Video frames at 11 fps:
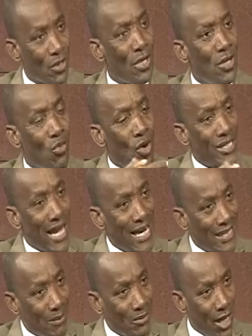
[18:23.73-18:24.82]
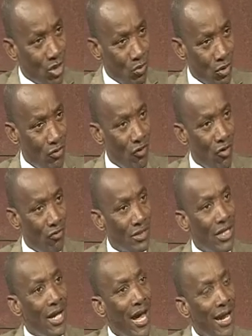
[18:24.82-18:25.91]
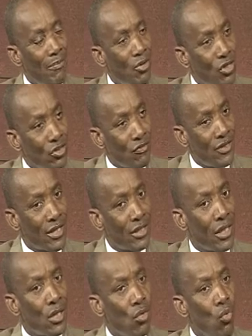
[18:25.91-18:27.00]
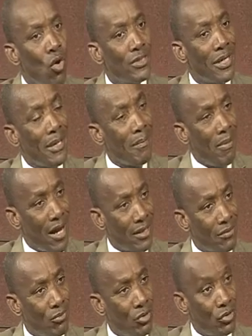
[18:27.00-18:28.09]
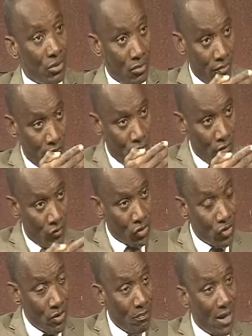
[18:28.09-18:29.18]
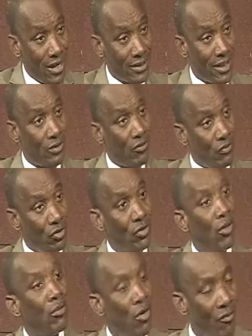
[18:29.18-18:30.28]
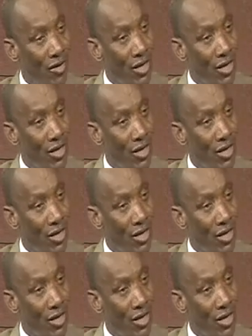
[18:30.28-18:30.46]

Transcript: What items are to be devolved? And because of that, what's the impact, both on physical impact and of course on governance?